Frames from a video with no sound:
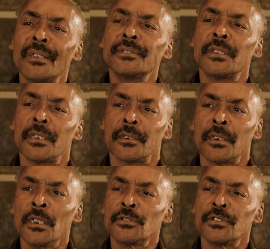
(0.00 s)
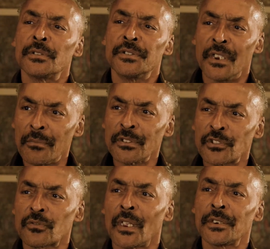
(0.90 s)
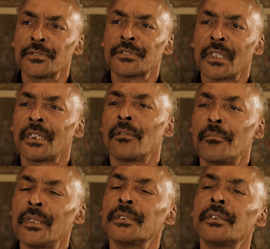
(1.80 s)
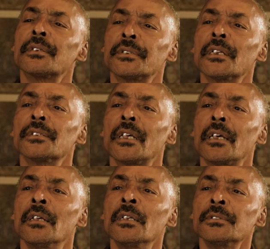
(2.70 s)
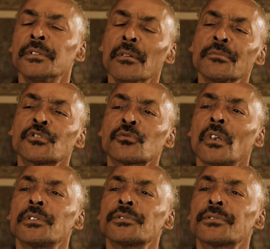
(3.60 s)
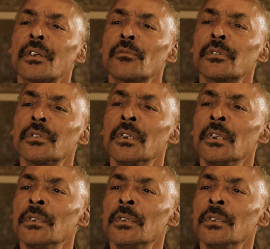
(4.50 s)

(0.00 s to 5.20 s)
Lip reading: been there, demonstrators that have been there and done that, demonstrators that were